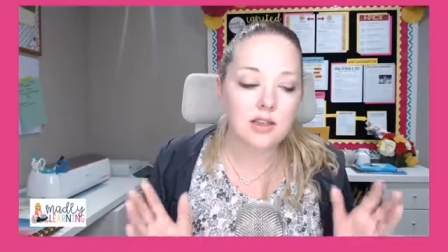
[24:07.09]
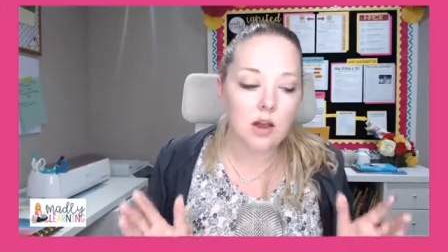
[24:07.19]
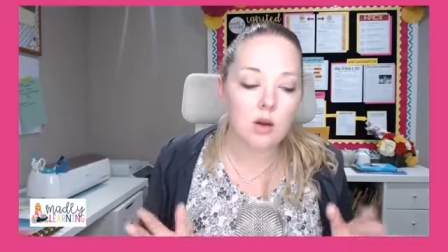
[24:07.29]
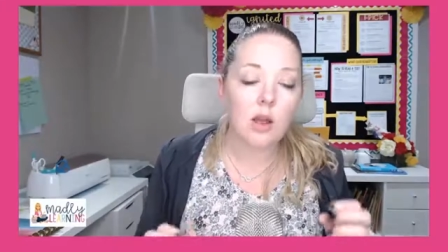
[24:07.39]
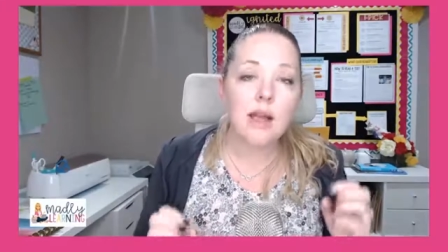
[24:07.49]

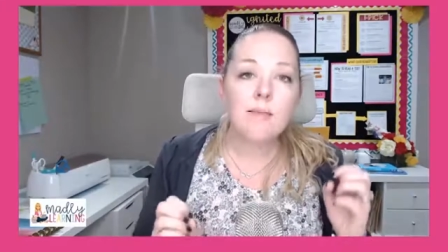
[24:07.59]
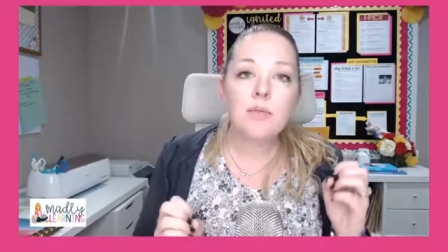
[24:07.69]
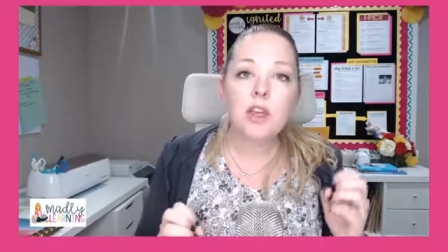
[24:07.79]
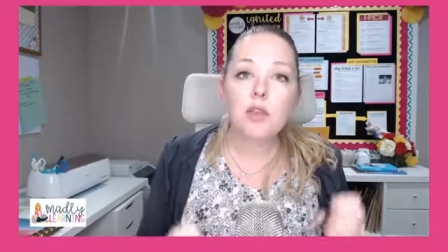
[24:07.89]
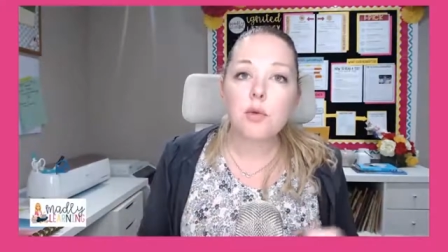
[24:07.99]
So
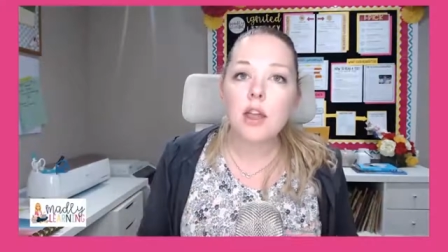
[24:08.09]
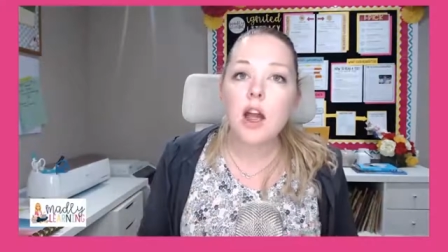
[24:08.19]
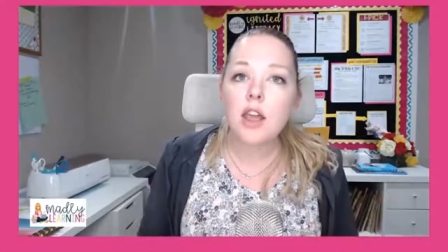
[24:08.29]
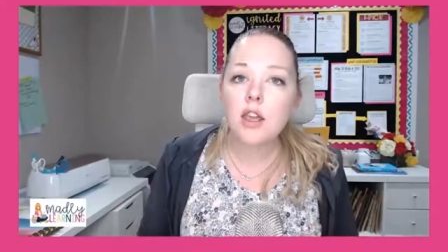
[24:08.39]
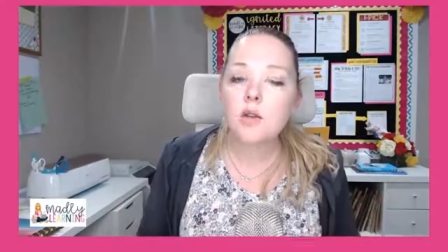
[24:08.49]
the three
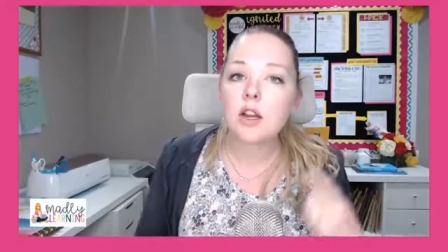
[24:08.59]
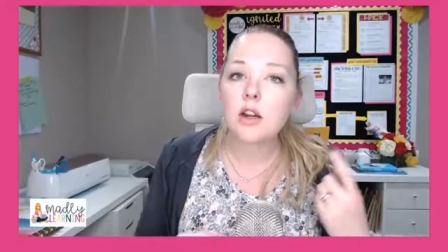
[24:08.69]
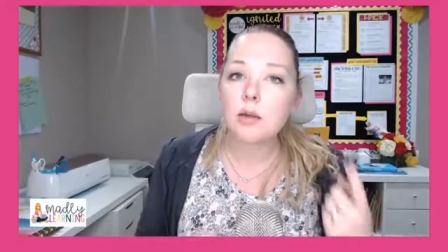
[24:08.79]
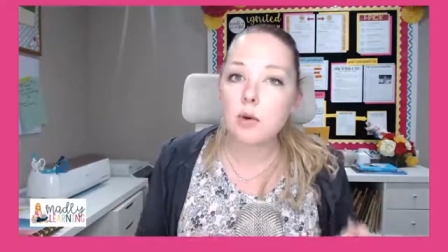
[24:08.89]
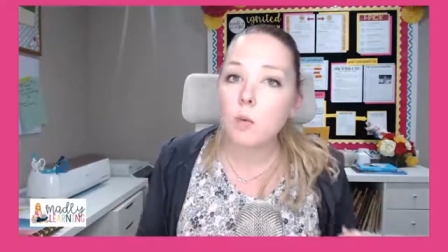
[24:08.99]
I use
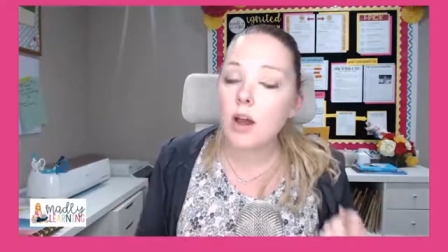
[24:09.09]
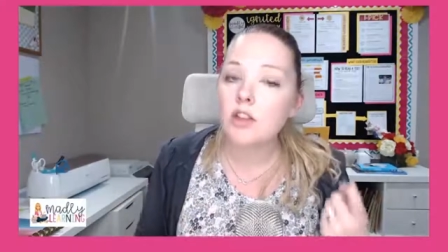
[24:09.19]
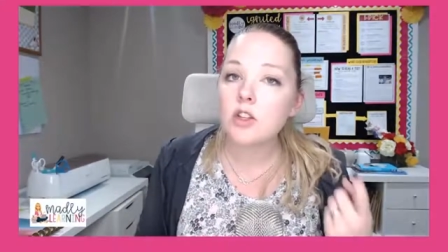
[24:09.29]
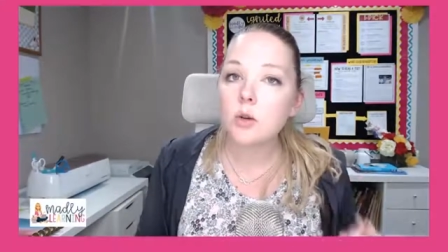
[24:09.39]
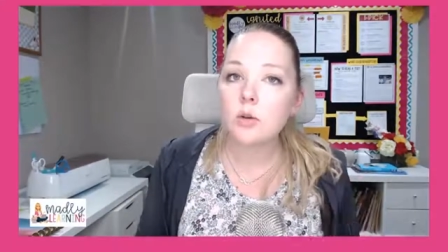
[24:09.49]
are number one
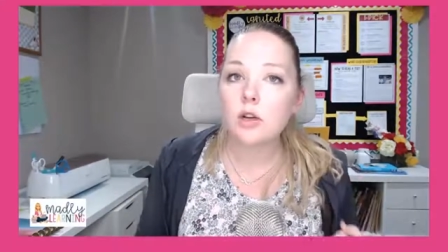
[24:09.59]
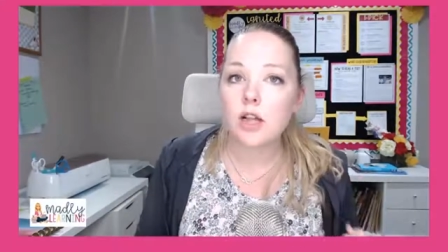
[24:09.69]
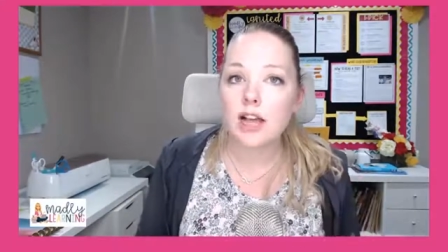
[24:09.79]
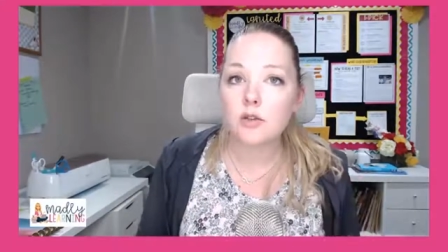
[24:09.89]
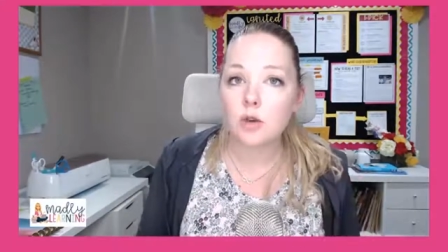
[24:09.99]
is Google
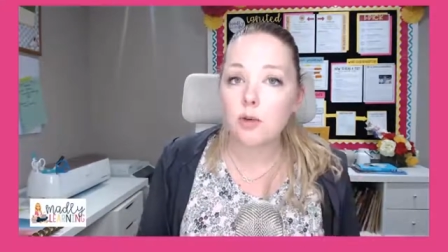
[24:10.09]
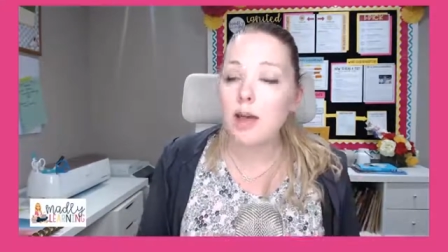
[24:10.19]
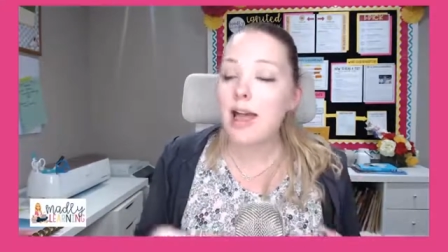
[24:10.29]
Classroom.